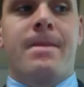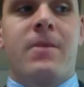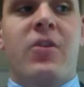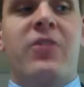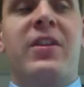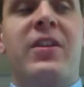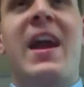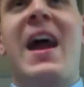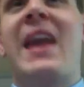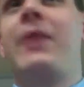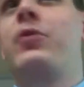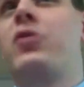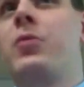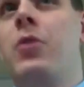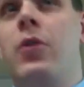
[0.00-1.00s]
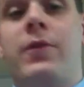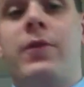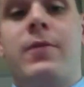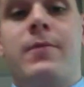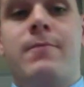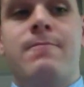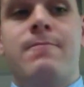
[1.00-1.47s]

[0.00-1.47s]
Because the cannon was removed.